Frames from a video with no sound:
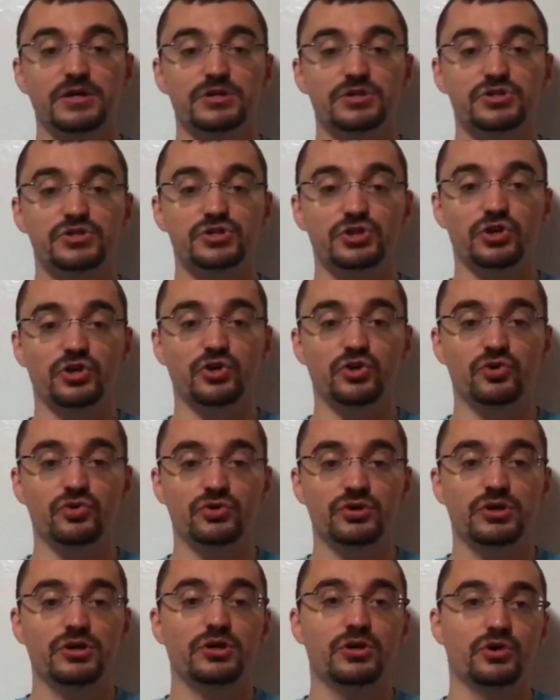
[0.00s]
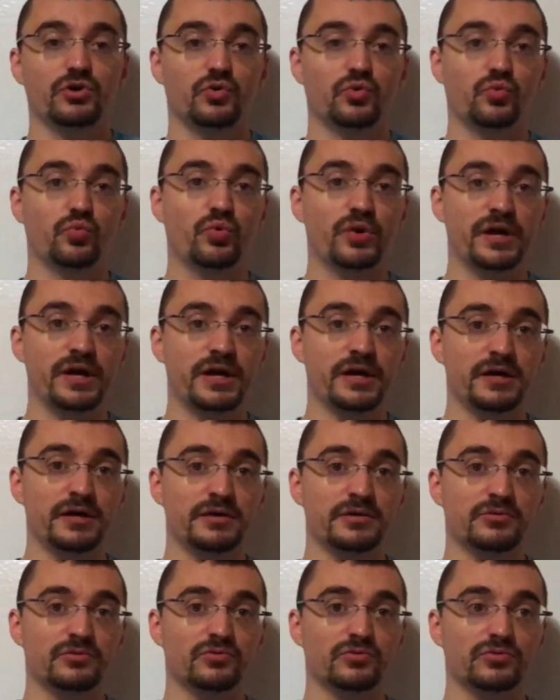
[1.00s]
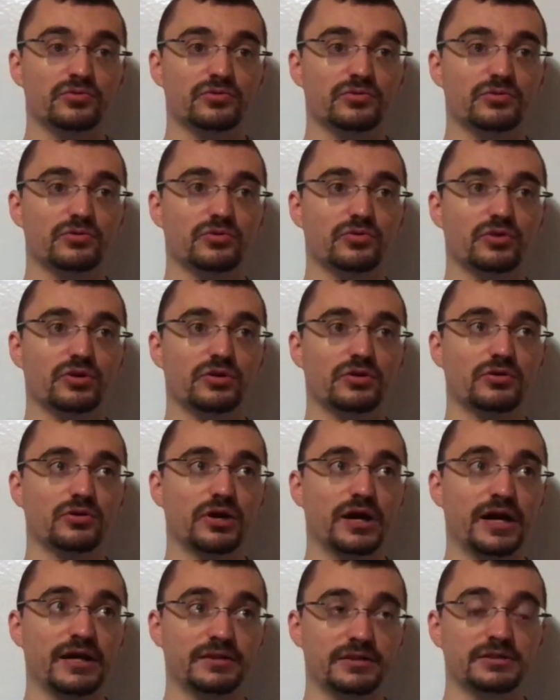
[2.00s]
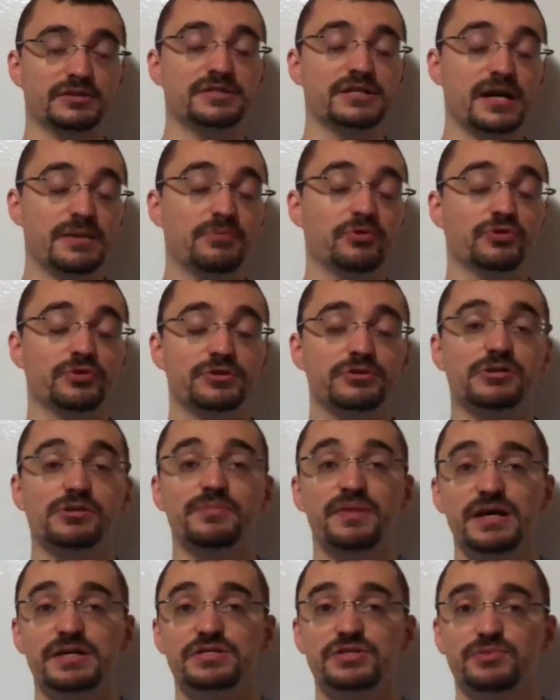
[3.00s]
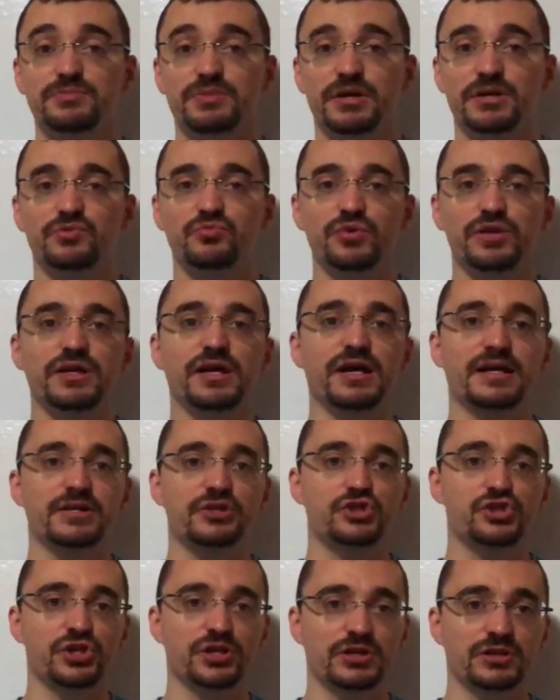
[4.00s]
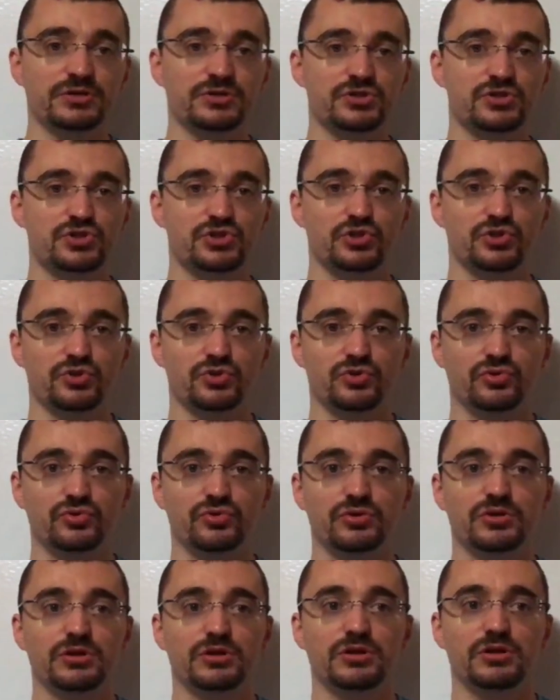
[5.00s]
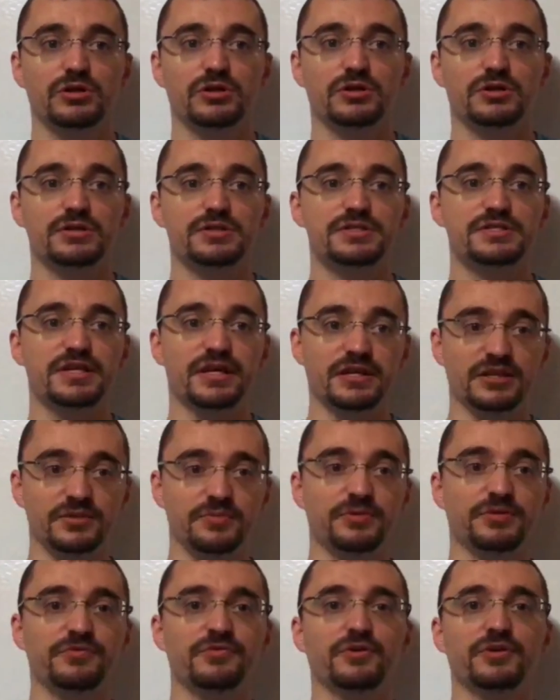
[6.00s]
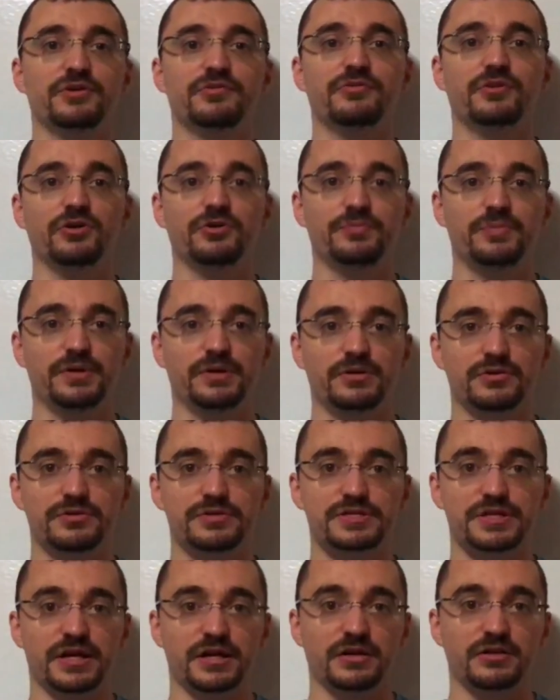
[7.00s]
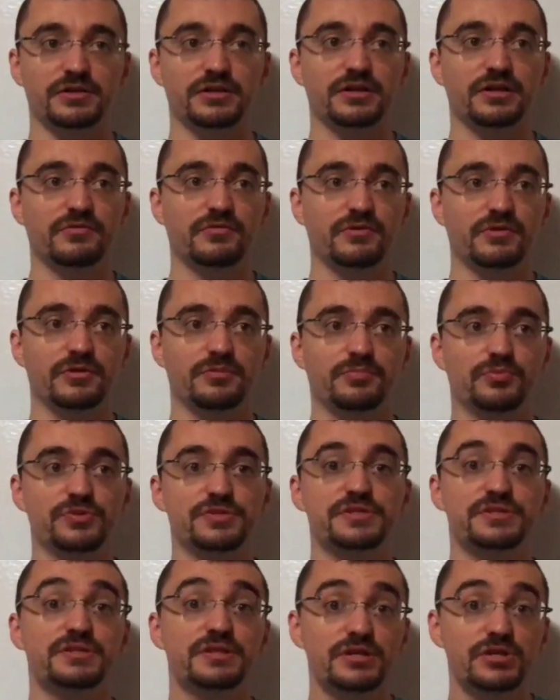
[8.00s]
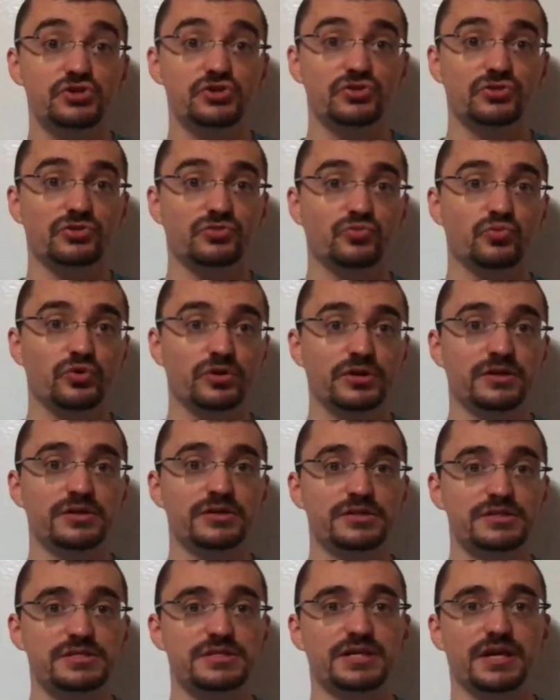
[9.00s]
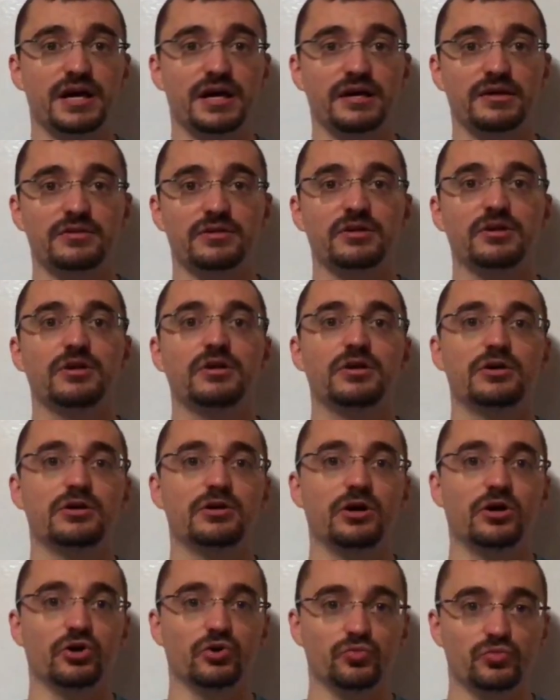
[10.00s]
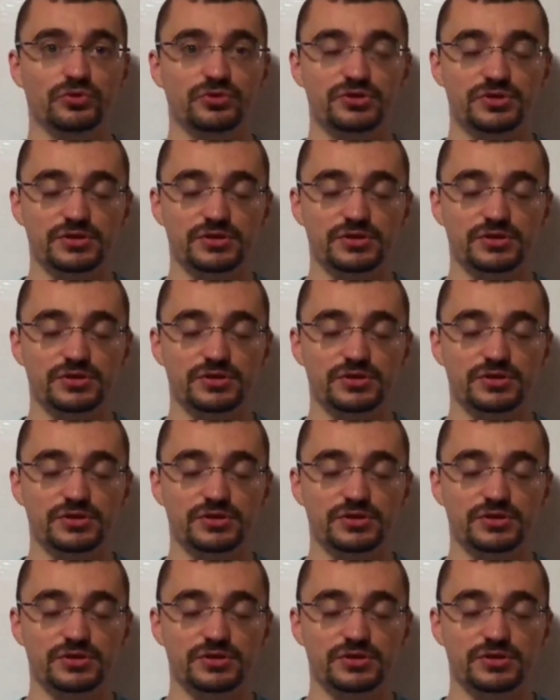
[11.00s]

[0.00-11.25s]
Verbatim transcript: So when at the Top Rank Club Mastermind, we had a chance to stand up in front of our peers and give a presentation on what it is that our